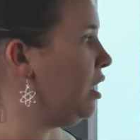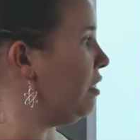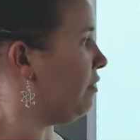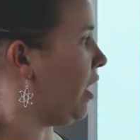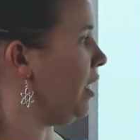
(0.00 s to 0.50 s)

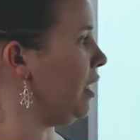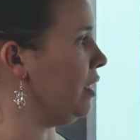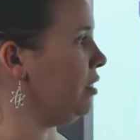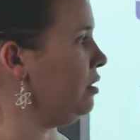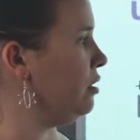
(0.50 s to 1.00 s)
If I
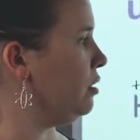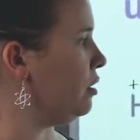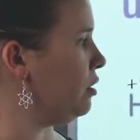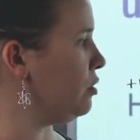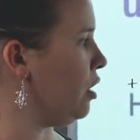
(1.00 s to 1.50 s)
had
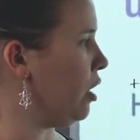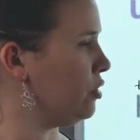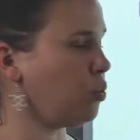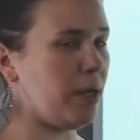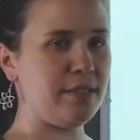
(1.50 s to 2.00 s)

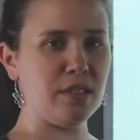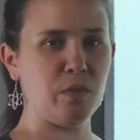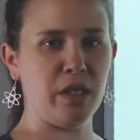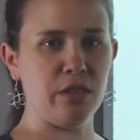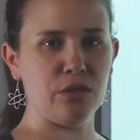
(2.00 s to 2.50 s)
twice
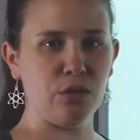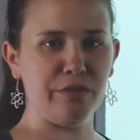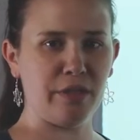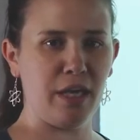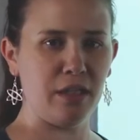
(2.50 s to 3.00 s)
as many
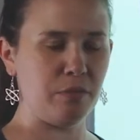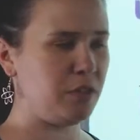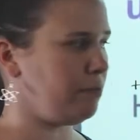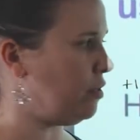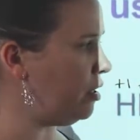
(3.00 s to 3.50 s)
sulfur
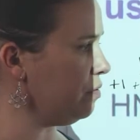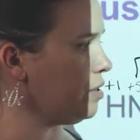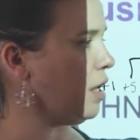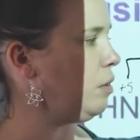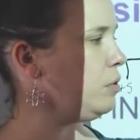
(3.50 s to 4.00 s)
atoms
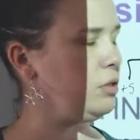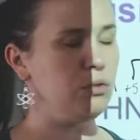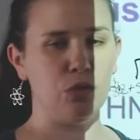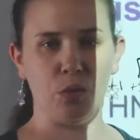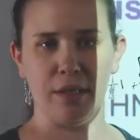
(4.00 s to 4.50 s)
involved, I would
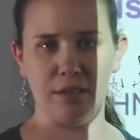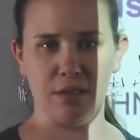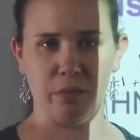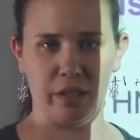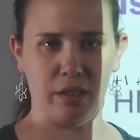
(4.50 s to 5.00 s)
use twice
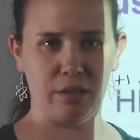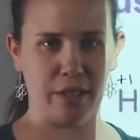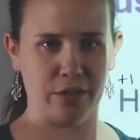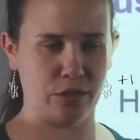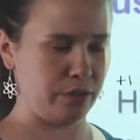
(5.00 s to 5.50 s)
as many
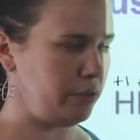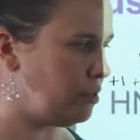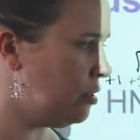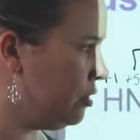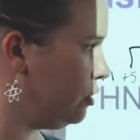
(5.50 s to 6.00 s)
electrons.